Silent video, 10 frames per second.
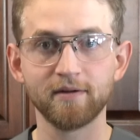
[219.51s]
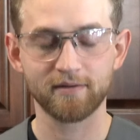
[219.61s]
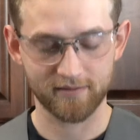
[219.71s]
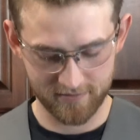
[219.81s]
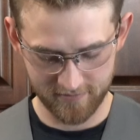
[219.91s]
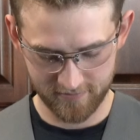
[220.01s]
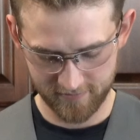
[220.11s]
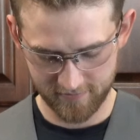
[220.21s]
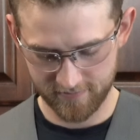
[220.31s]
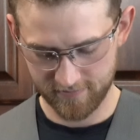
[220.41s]

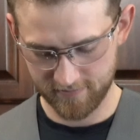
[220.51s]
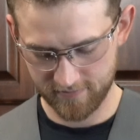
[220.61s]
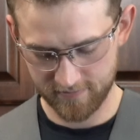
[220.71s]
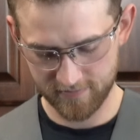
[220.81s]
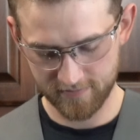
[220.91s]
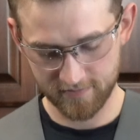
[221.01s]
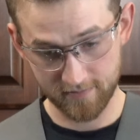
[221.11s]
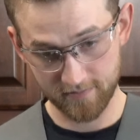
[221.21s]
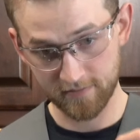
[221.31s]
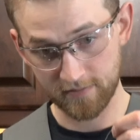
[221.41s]

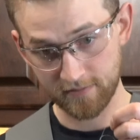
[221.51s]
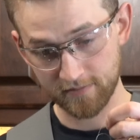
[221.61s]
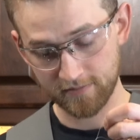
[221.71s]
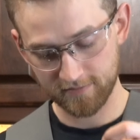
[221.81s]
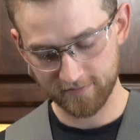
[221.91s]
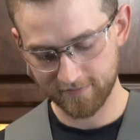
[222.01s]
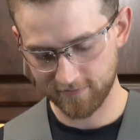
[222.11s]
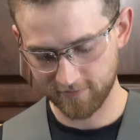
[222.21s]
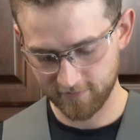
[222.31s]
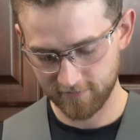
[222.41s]

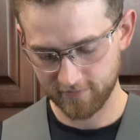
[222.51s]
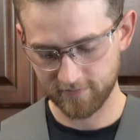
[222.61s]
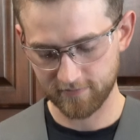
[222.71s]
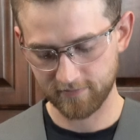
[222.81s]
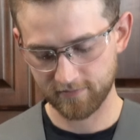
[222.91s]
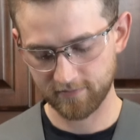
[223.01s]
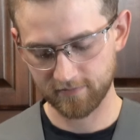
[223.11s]
This person isn't speaking.